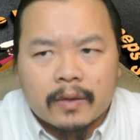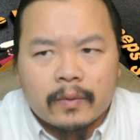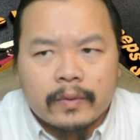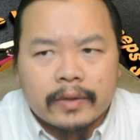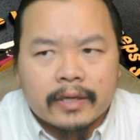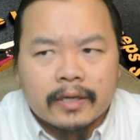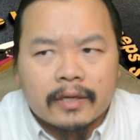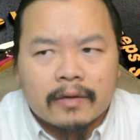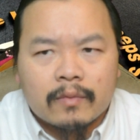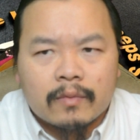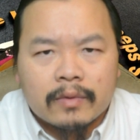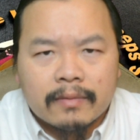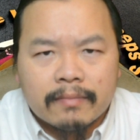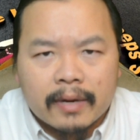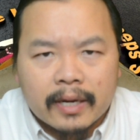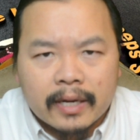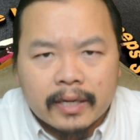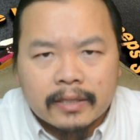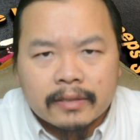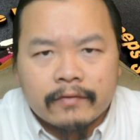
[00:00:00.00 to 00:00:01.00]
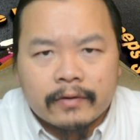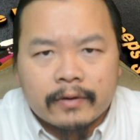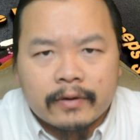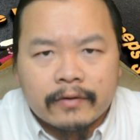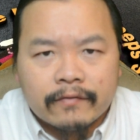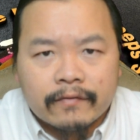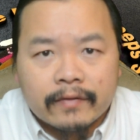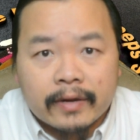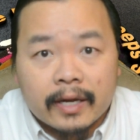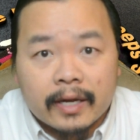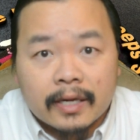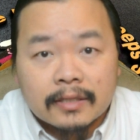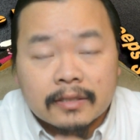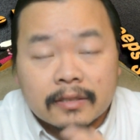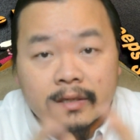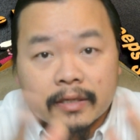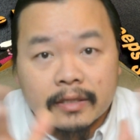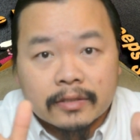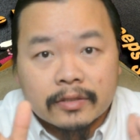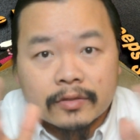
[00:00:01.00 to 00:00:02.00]
My weekend went by very
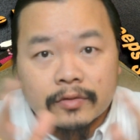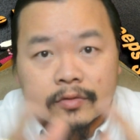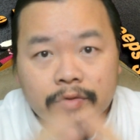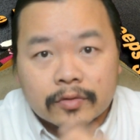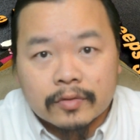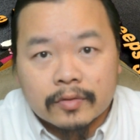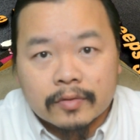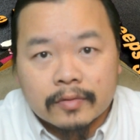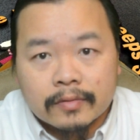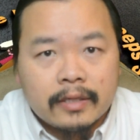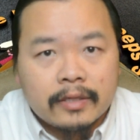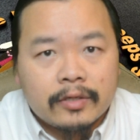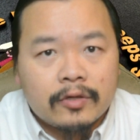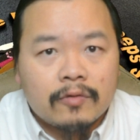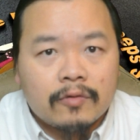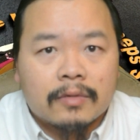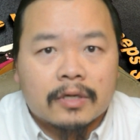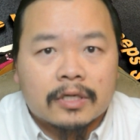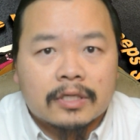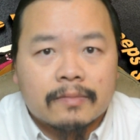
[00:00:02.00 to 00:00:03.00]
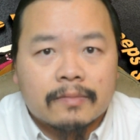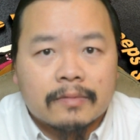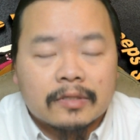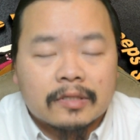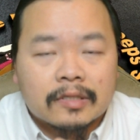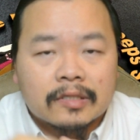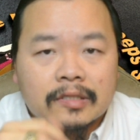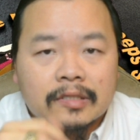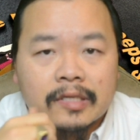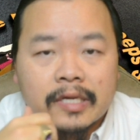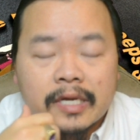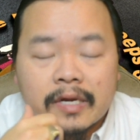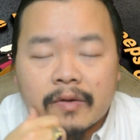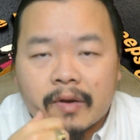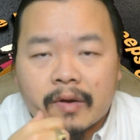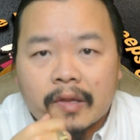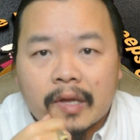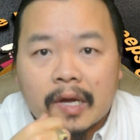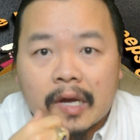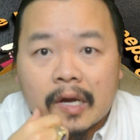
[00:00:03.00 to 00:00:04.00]
fast, as usual. Didn't do much but just stay
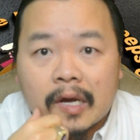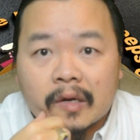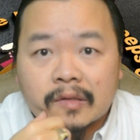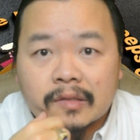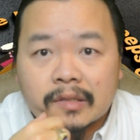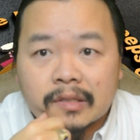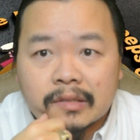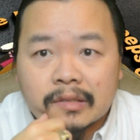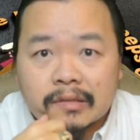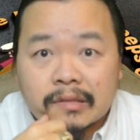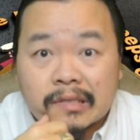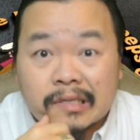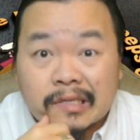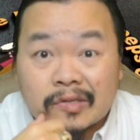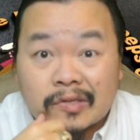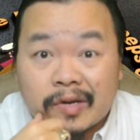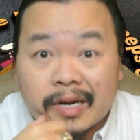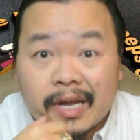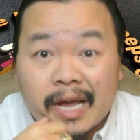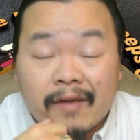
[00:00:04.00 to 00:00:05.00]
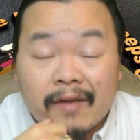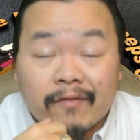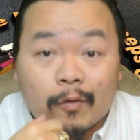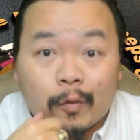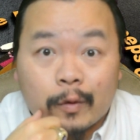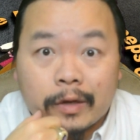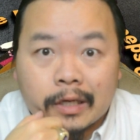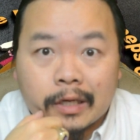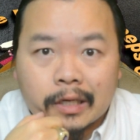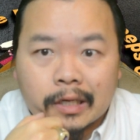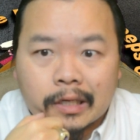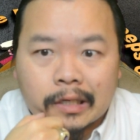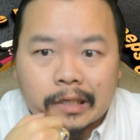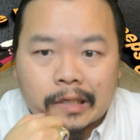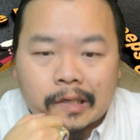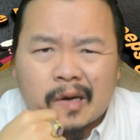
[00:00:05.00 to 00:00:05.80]
around the house and just try to have a weekend.